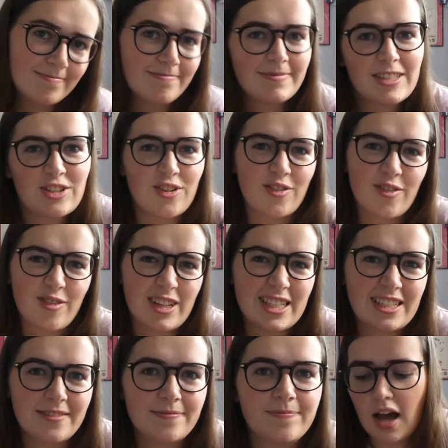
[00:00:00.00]
you do it for a
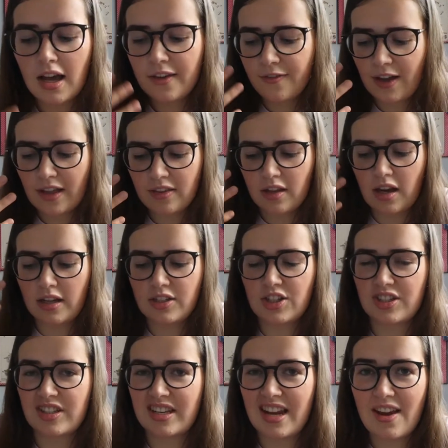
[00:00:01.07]
reason. I found that
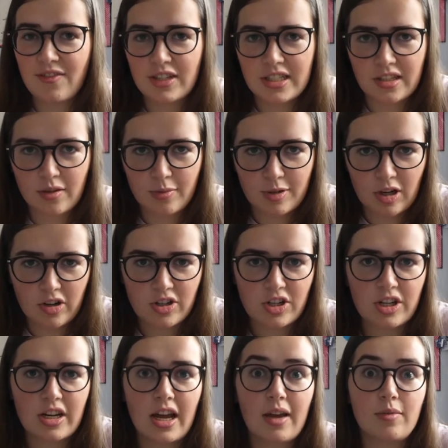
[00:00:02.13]
just in every single
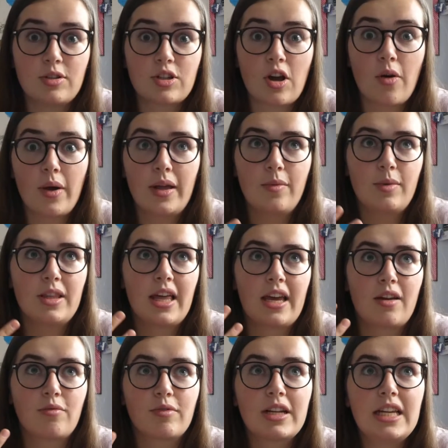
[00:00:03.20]
production I would go in with like
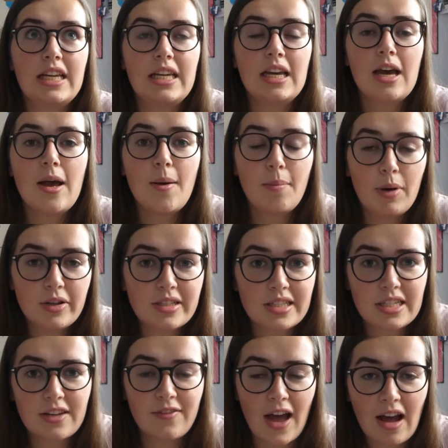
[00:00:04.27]
a really
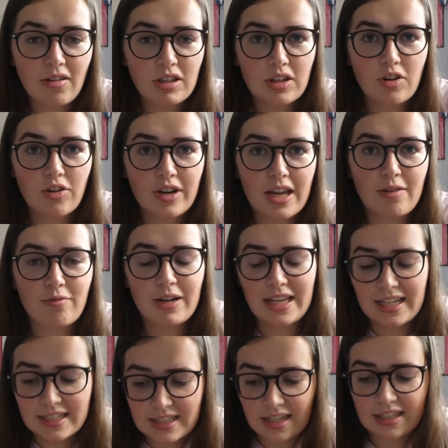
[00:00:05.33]
positive outlook on it, really
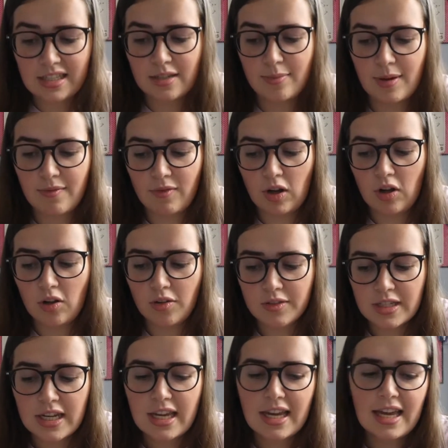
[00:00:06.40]
excited to be
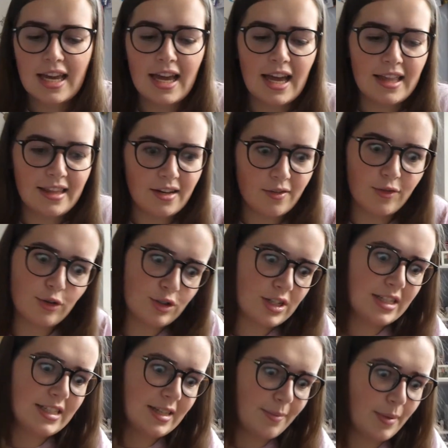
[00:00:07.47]
involved and then
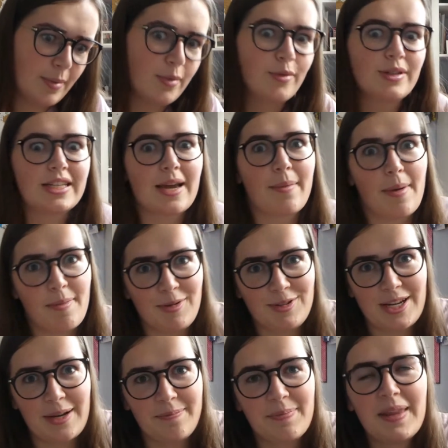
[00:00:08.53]
unfortunately some people would get my mood
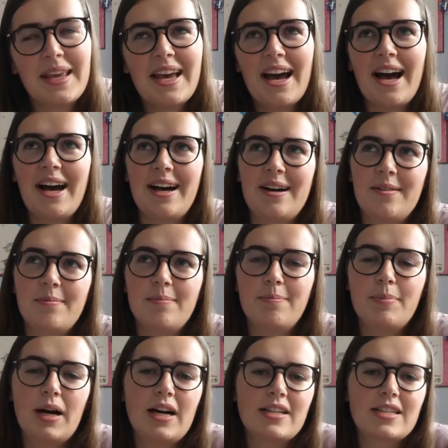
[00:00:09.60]
down. Um,
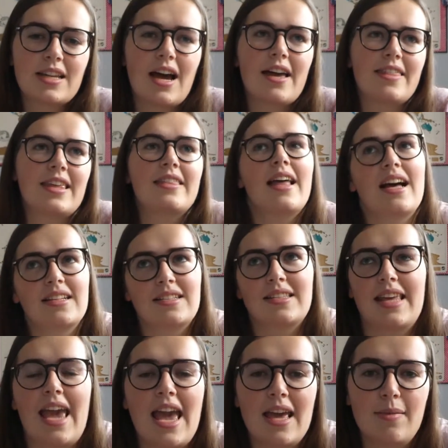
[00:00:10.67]
but I think that's
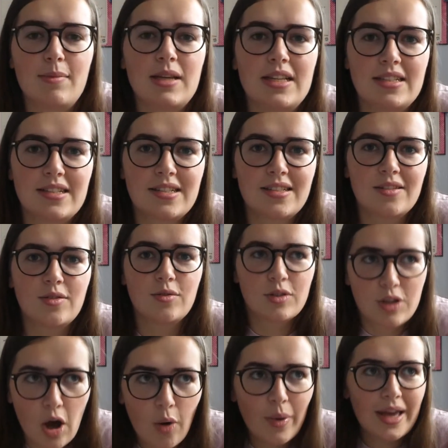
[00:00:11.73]
the aim is
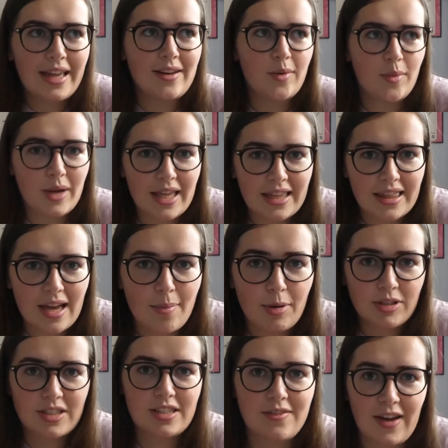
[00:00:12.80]
go in with a
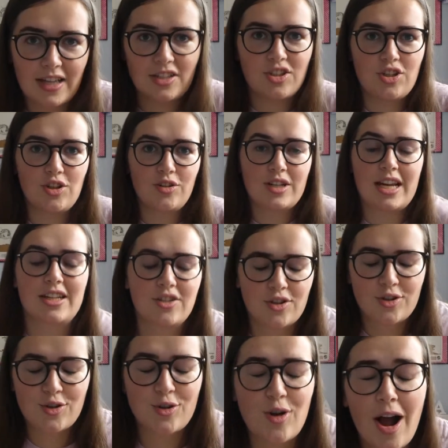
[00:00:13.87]
positive attitude and
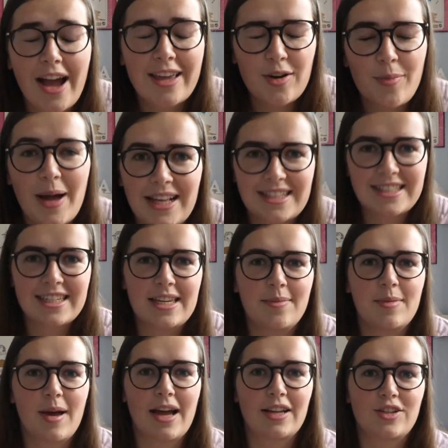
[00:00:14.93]
try your best to
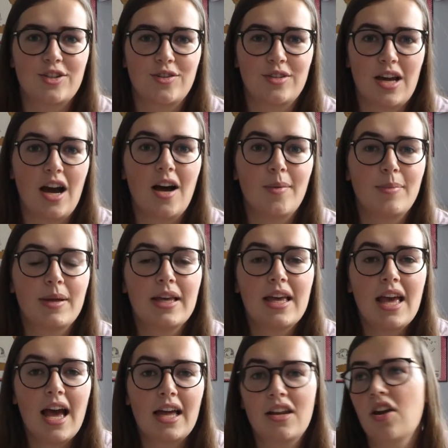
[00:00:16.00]
keep the attitude up
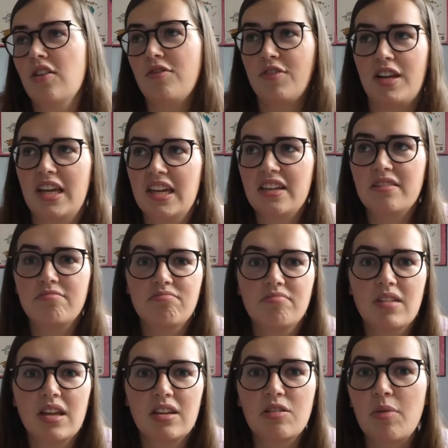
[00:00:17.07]
and hopefully
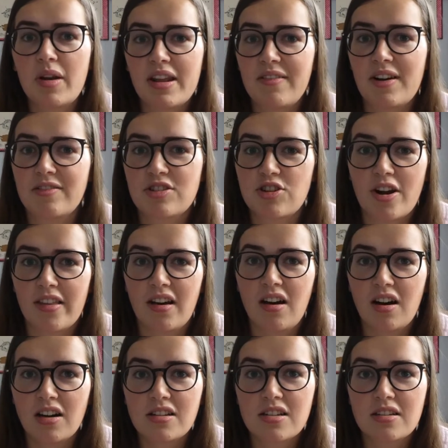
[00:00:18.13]
you won't even have to try that
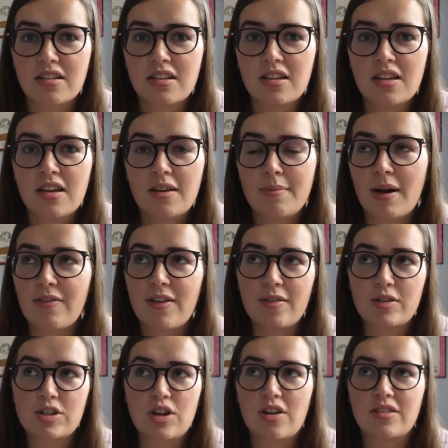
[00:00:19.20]
hard my
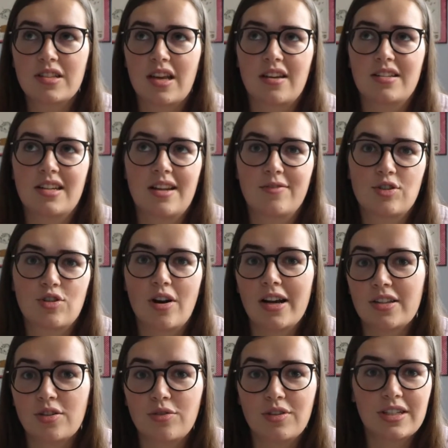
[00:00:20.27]
favourite shows I didn't have to try
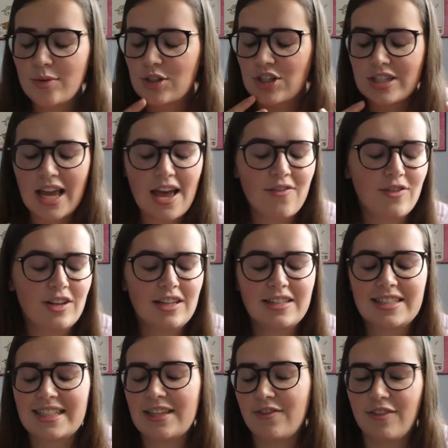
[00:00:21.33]
at all because it was just
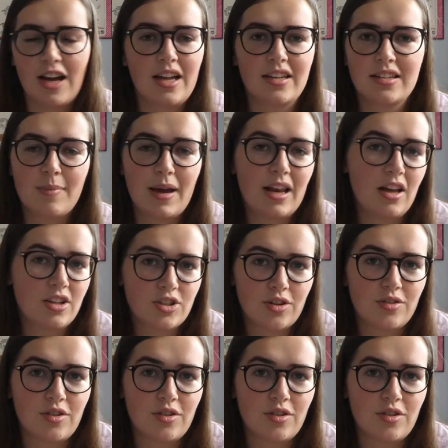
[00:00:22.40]
effortlessly fun. My last show,